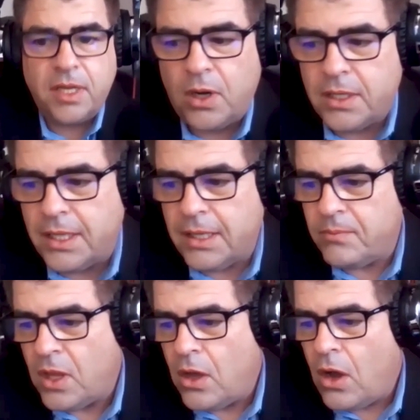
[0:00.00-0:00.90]
Buelna.
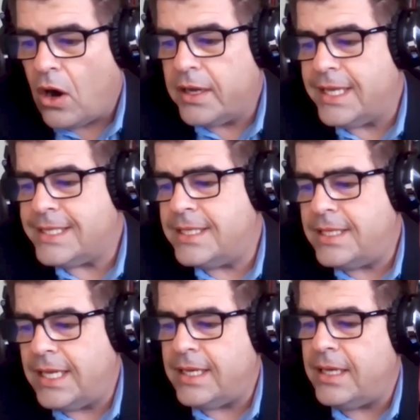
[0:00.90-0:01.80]
Our guest
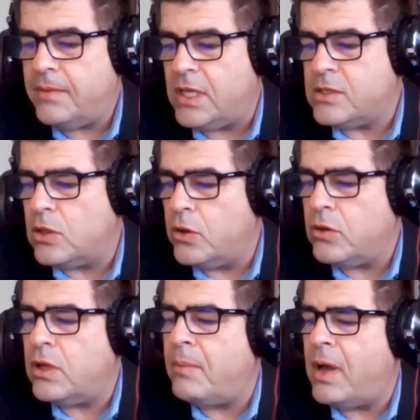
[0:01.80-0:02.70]
today is
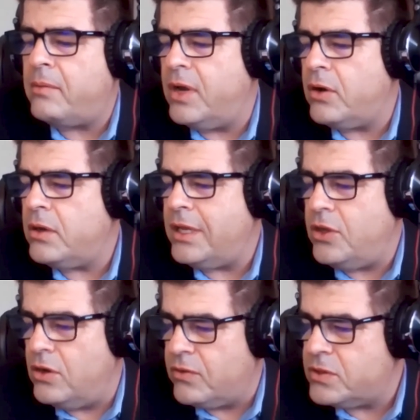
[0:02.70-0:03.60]
Loyola Marymount
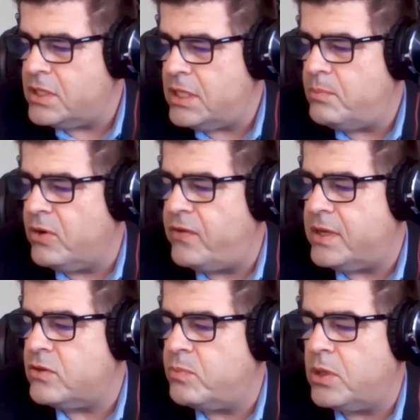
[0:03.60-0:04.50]
University
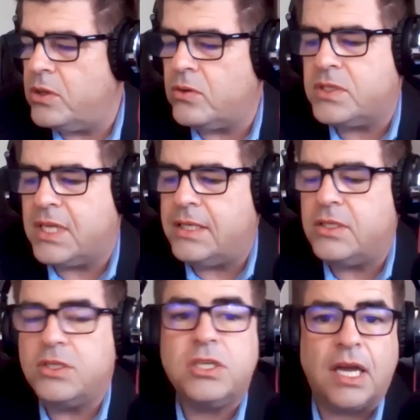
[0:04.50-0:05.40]
Professor of Political Science and
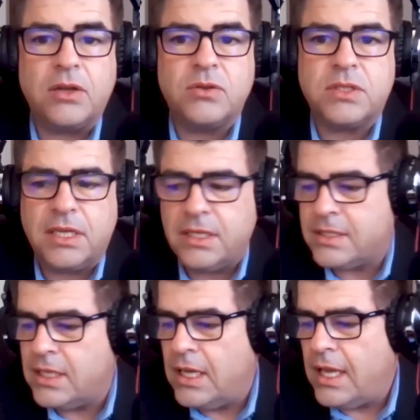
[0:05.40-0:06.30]
Chicano Studies,
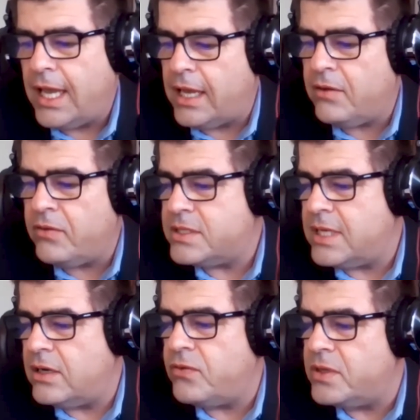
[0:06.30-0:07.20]
head of the
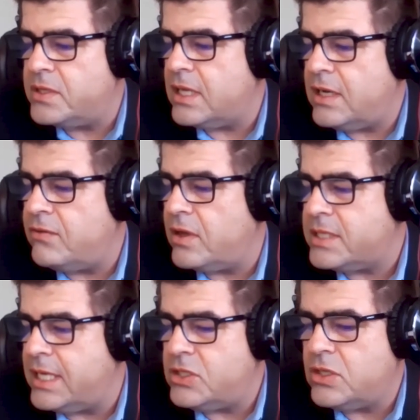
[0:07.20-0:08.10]
Center for the Study of Los
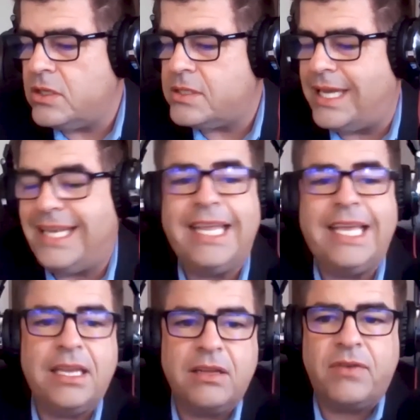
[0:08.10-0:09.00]
Angeles and
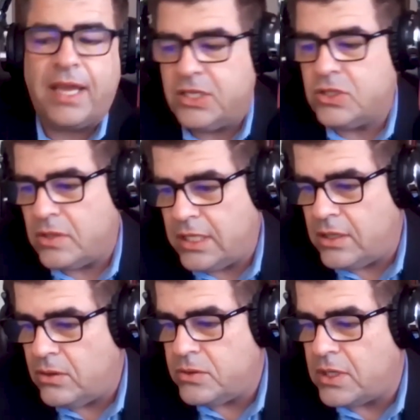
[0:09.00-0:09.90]
Native
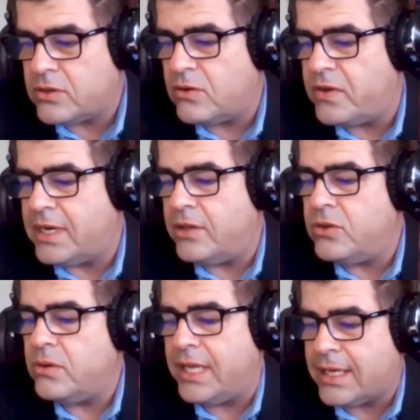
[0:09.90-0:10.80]
Angelino, Dr.
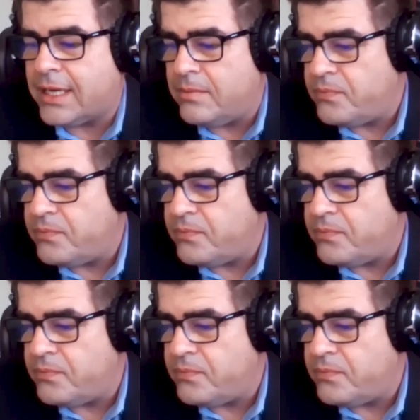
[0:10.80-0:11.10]
Fernando Guerra.